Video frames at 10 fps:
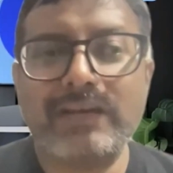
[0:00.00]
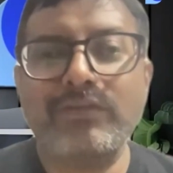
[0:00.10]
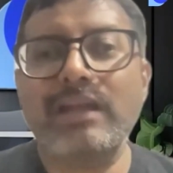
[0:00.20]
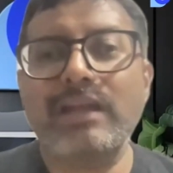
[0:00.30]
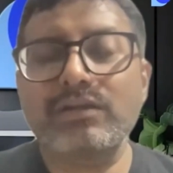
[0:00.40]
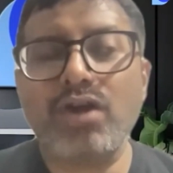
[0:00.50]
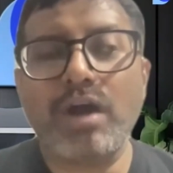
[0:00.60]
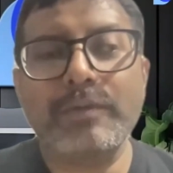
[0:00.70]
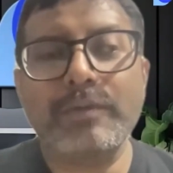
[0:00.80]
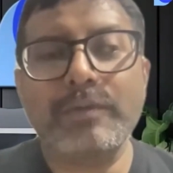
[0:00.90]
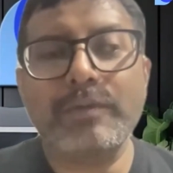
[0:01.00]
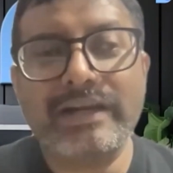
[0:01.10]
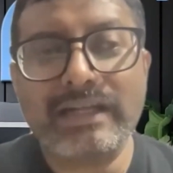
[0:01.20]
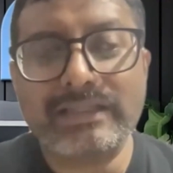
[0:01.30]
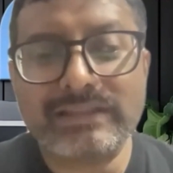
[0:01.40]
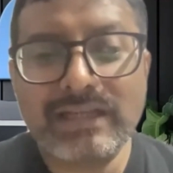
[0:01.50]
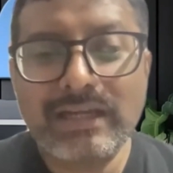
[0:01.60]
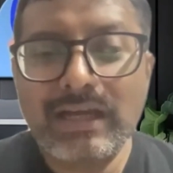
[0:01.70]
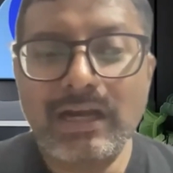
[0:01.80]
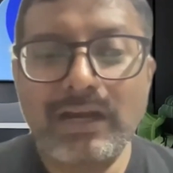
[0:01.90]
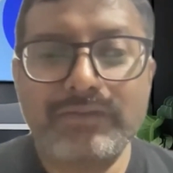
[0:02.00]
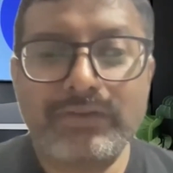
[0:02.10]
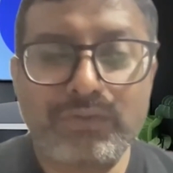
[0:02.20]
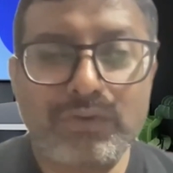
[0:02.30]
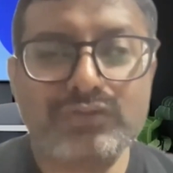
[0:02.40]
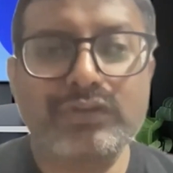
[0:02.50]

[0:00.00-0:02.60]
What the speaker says: share one common email address for folks to